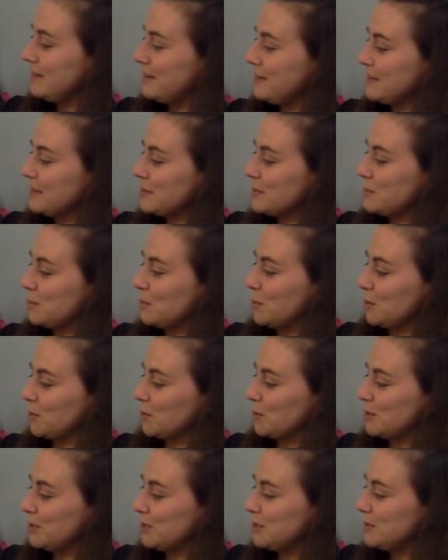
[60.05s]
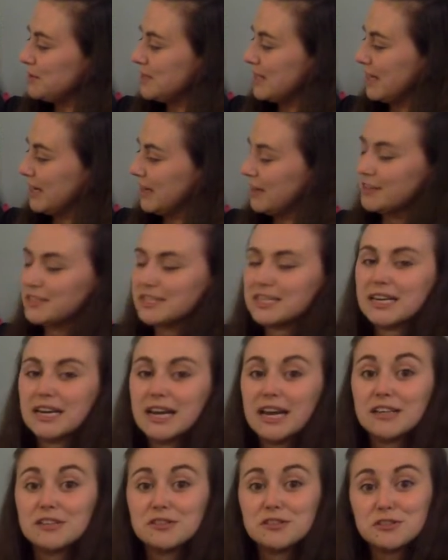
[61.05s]
have explored new things
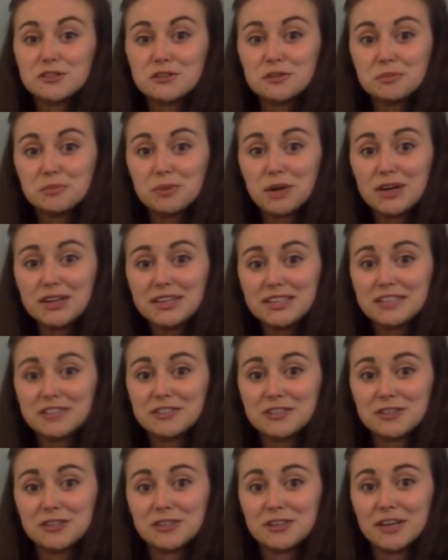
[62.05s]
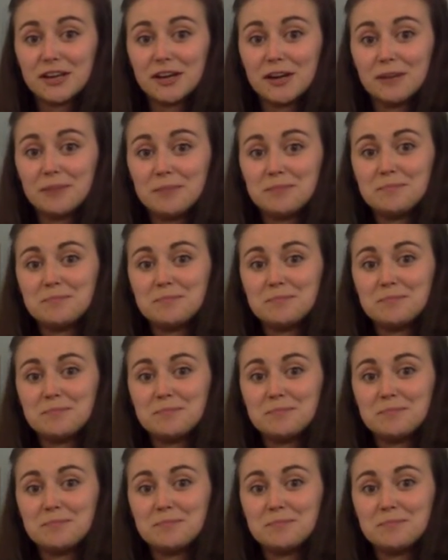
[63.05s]
and stuck by each other.